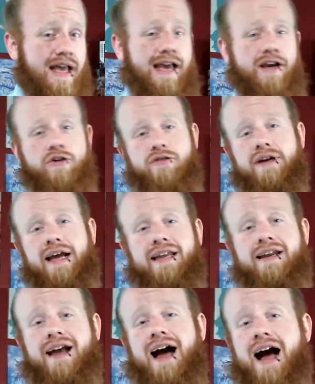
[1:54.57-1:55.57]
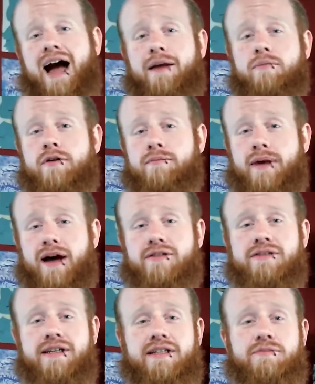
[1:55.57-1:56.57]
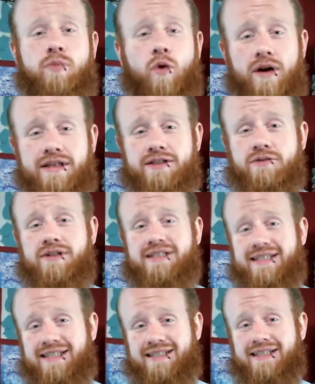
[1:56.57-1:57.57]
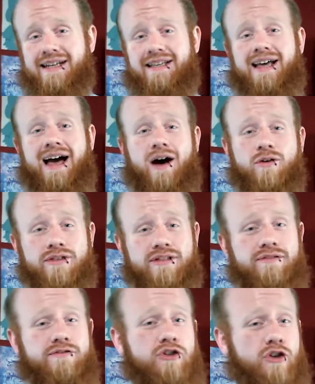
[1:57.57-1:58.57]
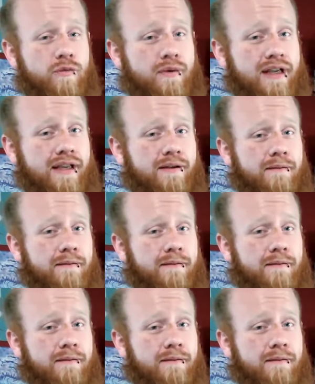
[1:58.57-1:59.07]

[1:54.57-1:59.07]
and created a hybrid mouse that is poison resistant in the houses of Germany.